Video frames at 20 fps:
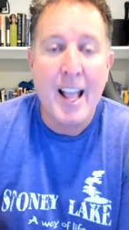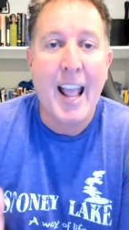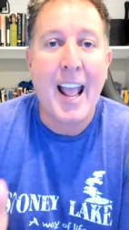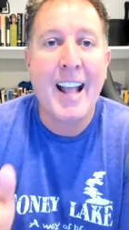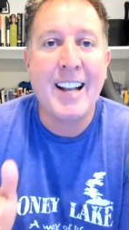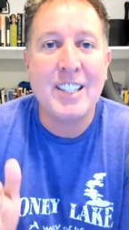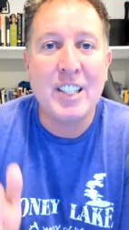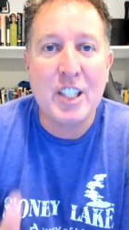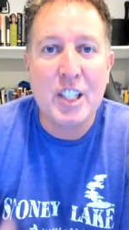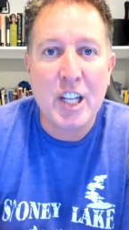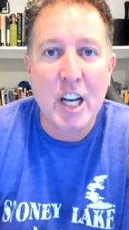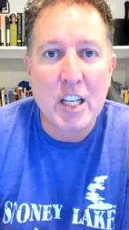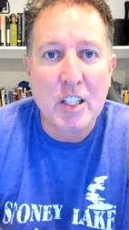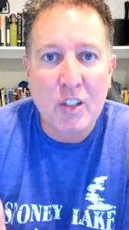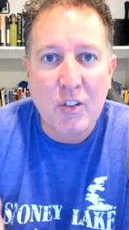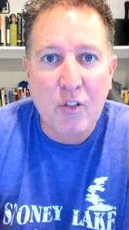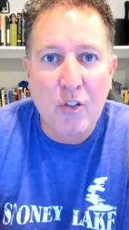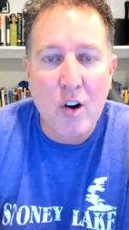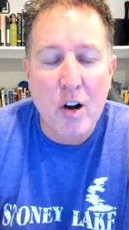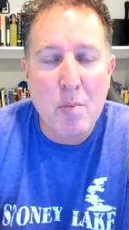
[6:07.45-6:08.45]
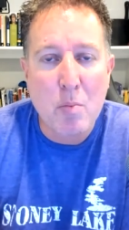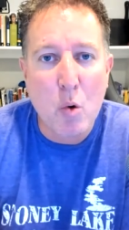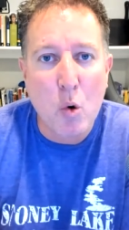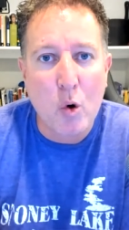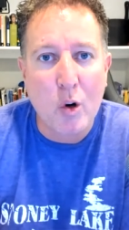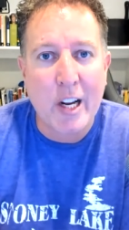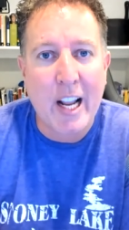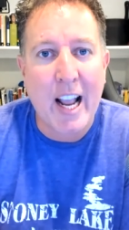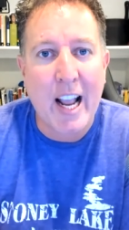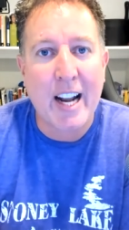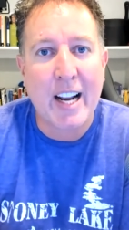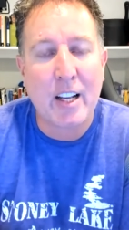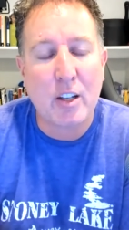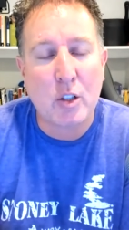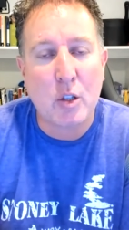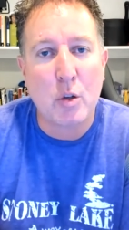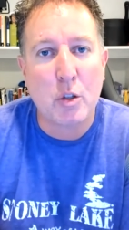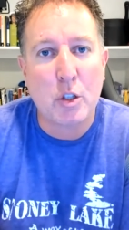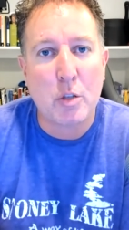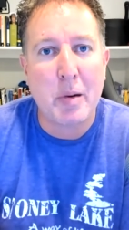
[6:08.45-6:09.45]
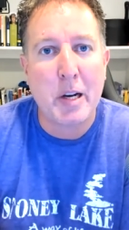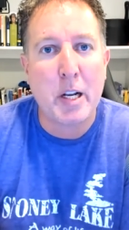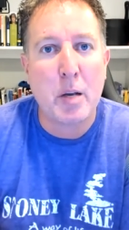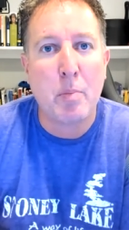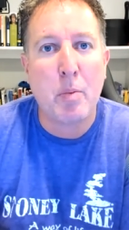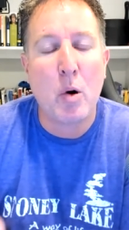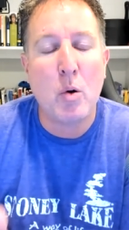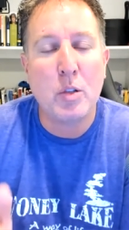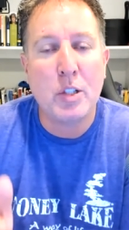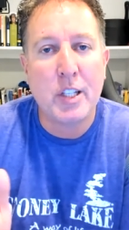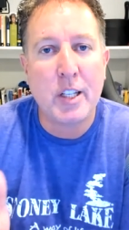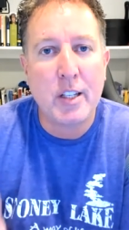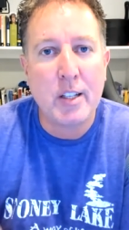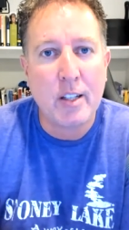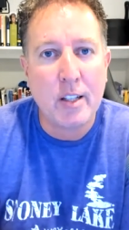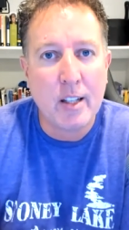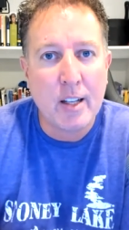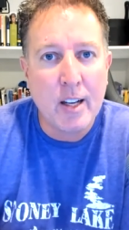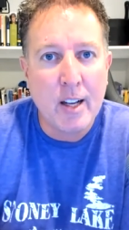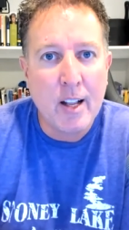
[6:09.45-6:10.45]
And just from organic social media posting,